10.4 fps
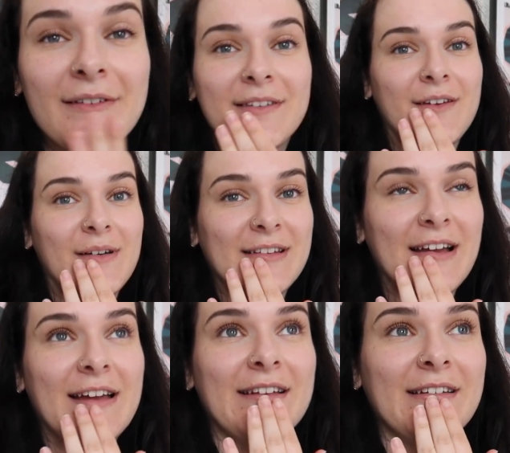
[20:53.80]
So
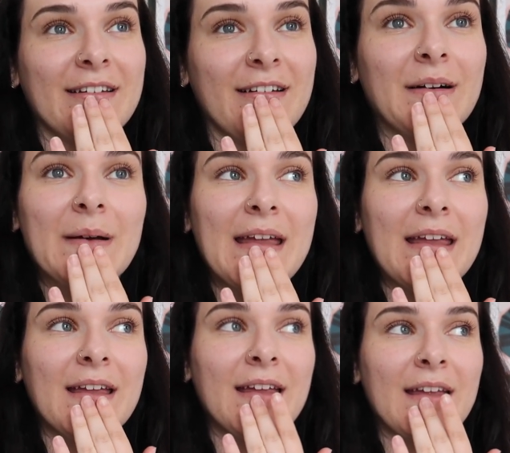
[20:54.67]
excited, can't
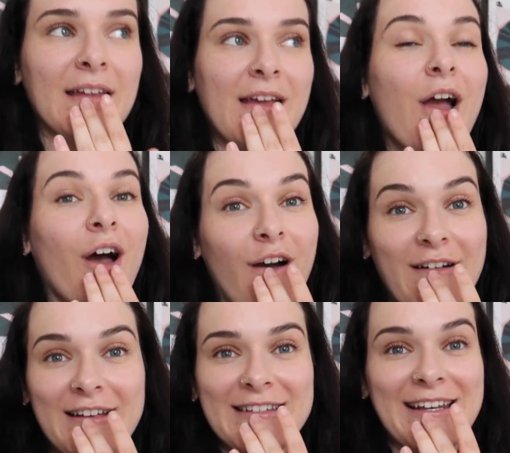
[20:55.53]
wait. All
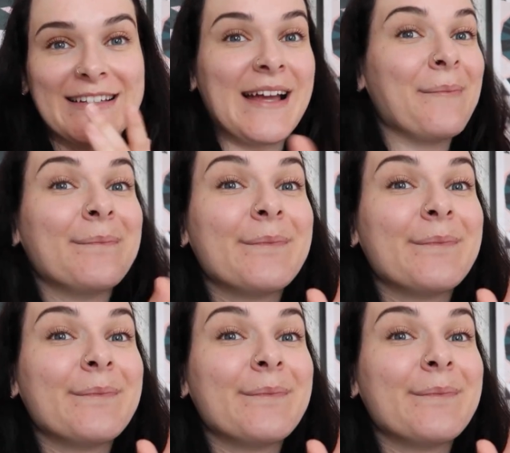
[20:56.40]
right, I'll see you next time.